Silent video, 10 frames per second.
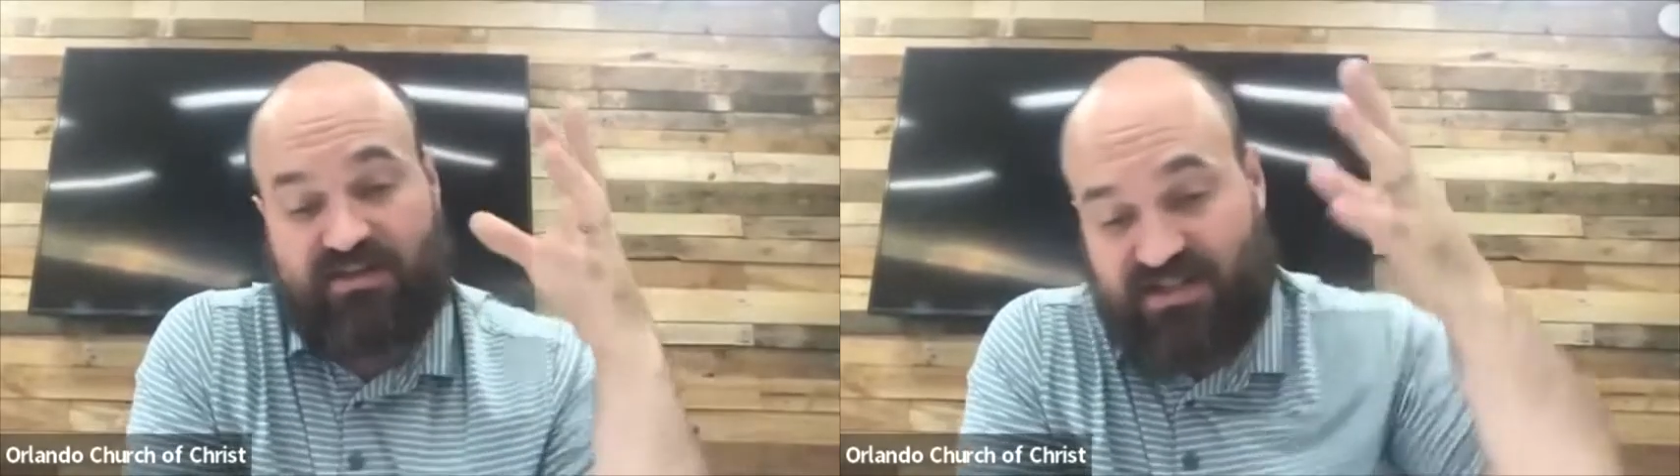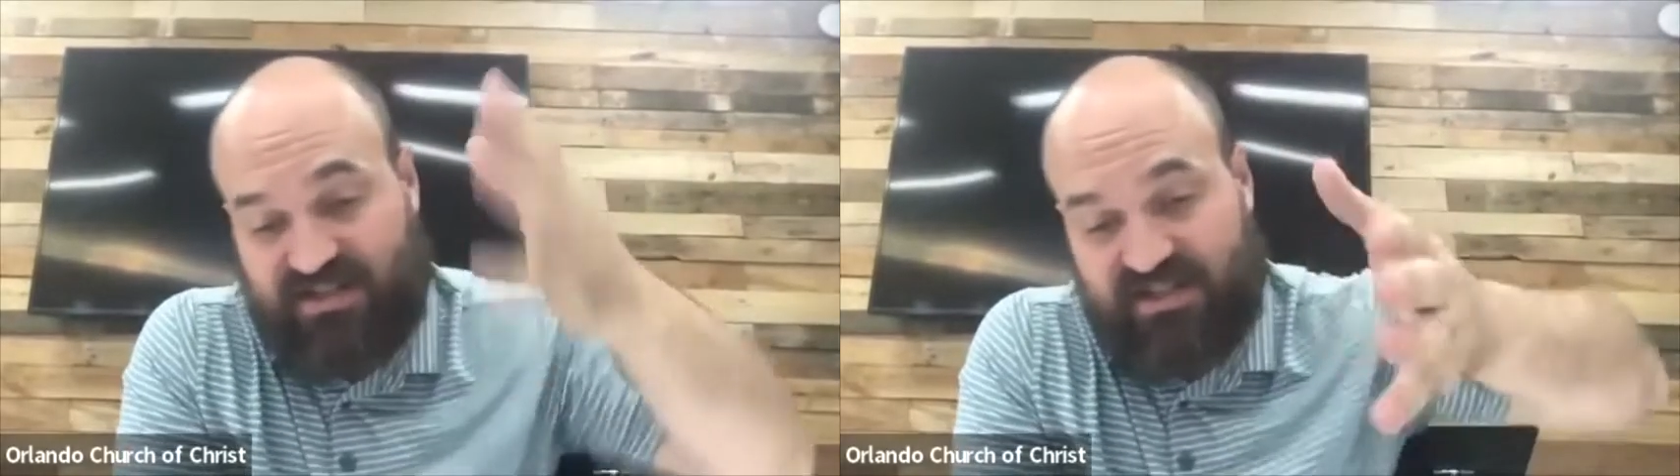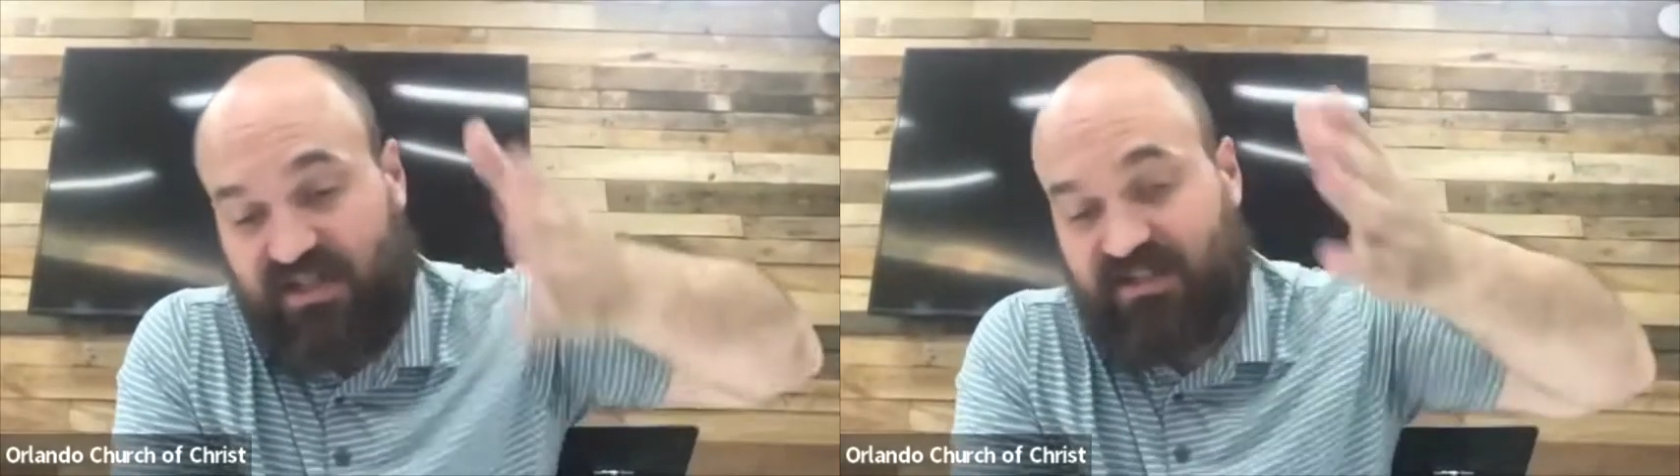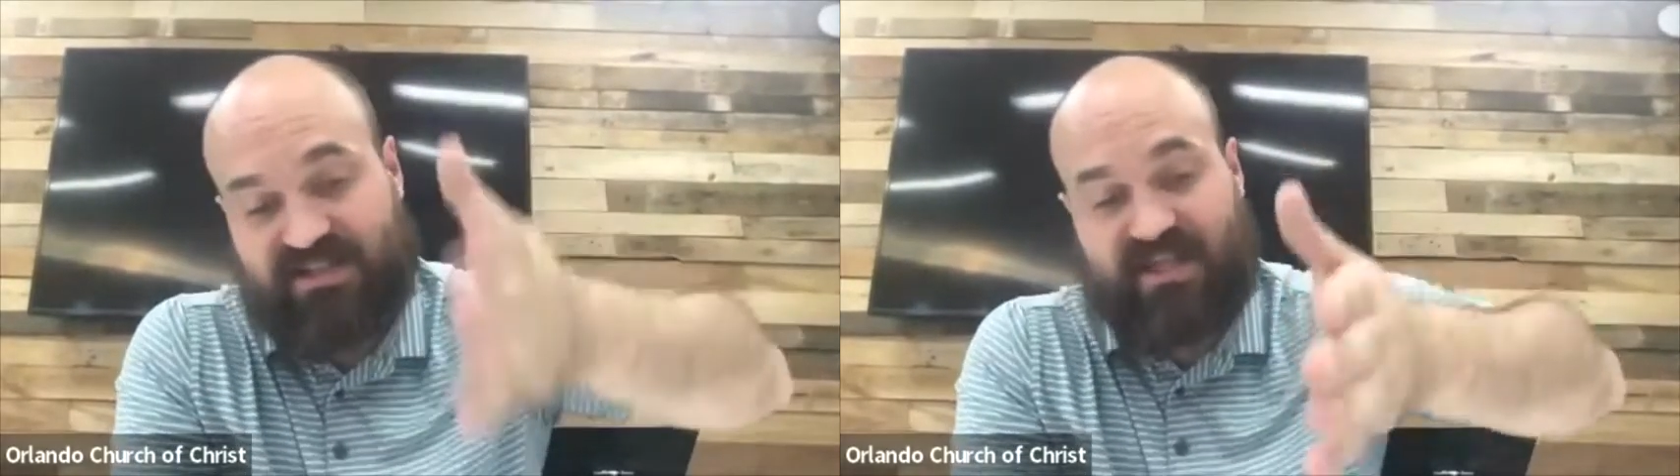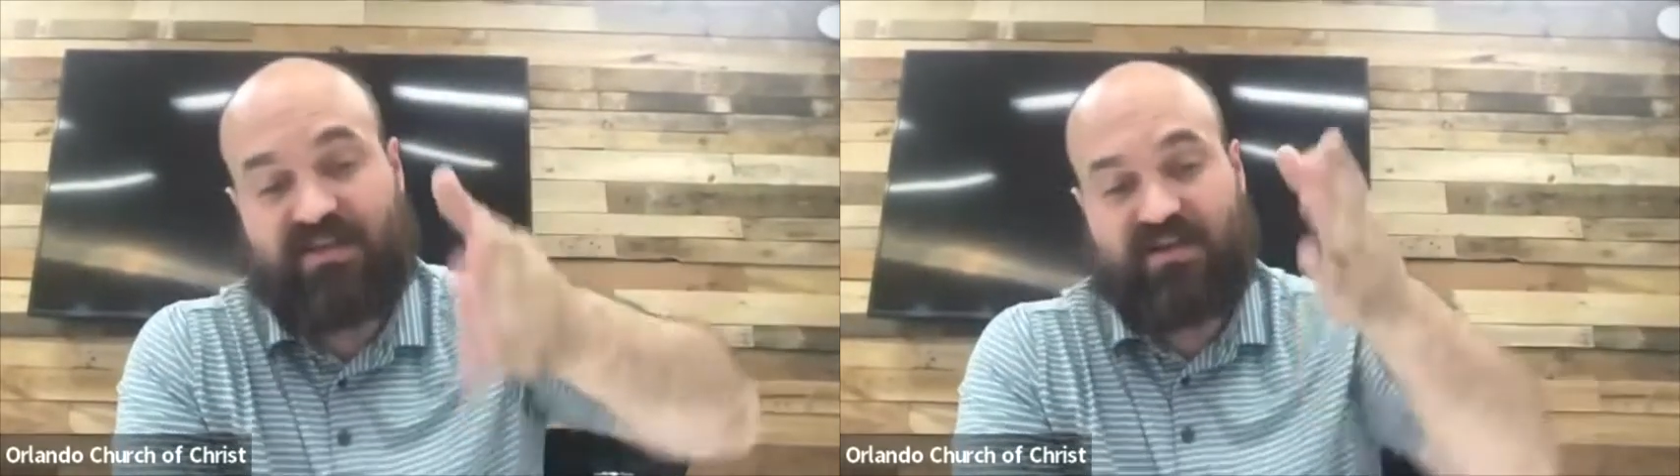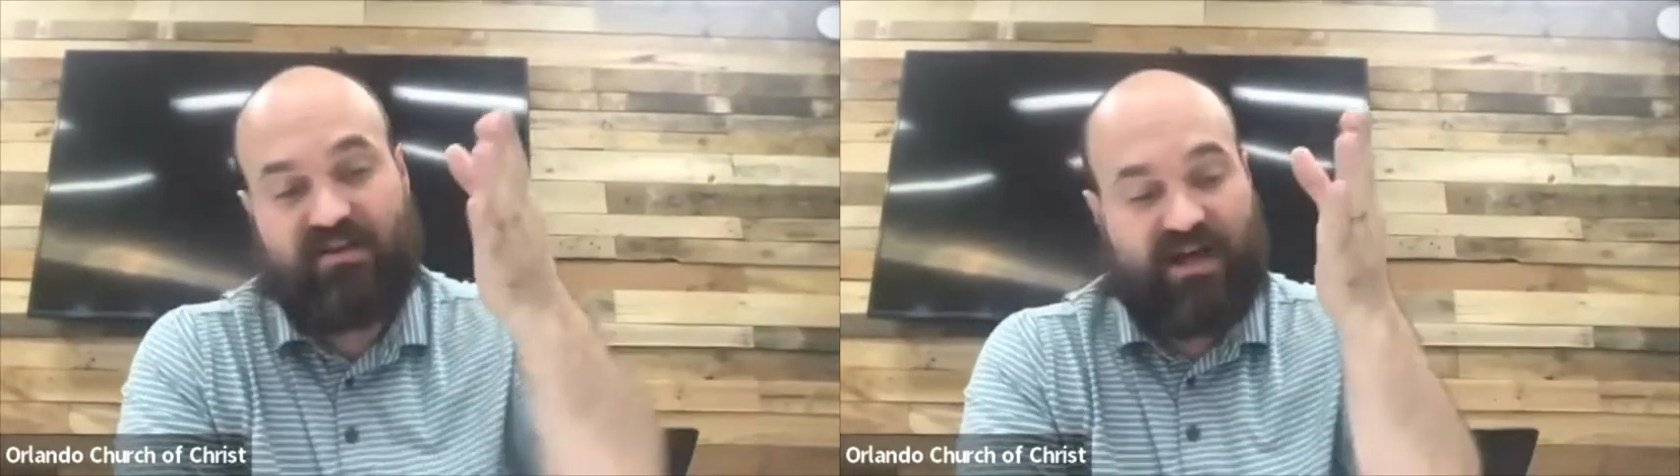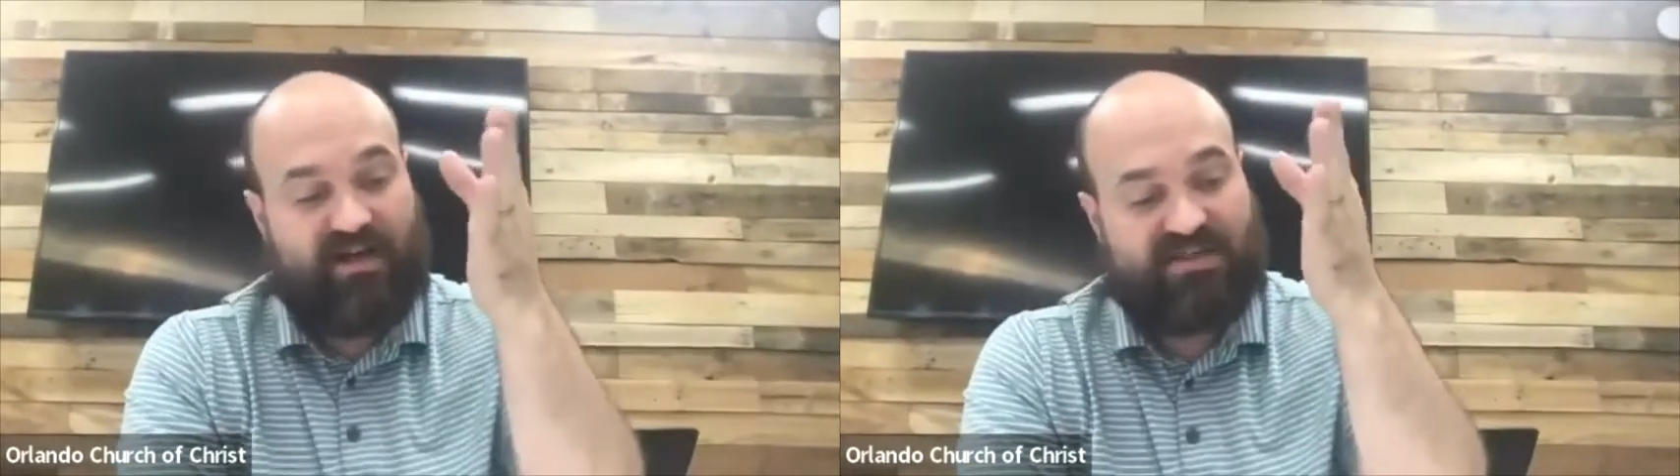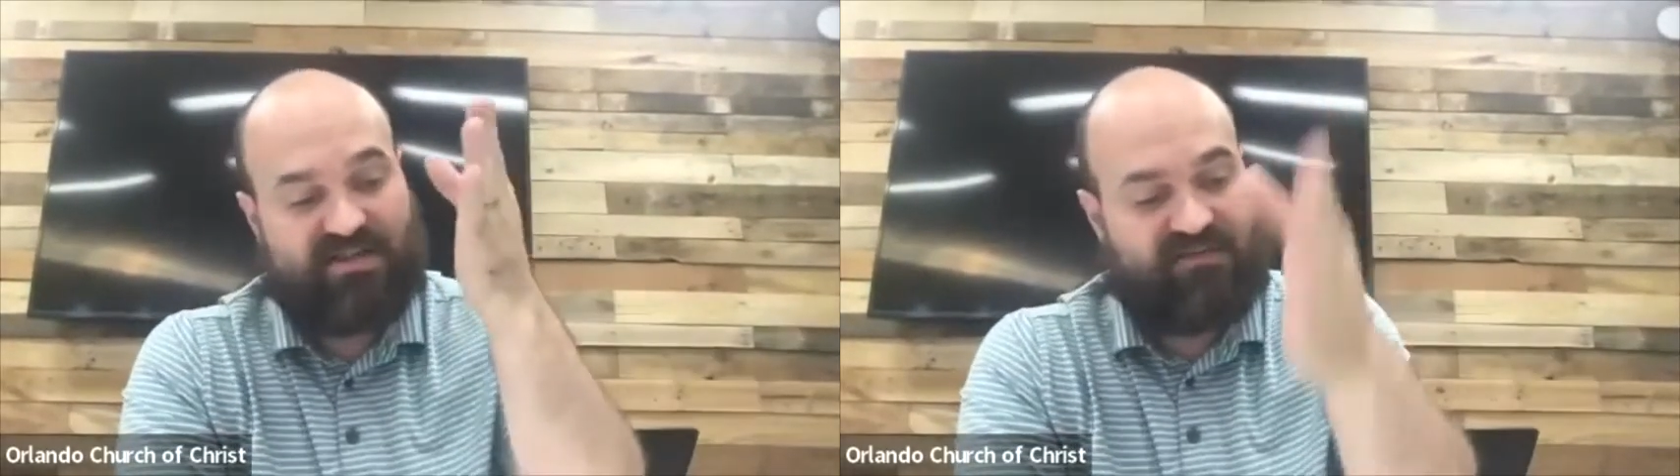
to see and say that your house is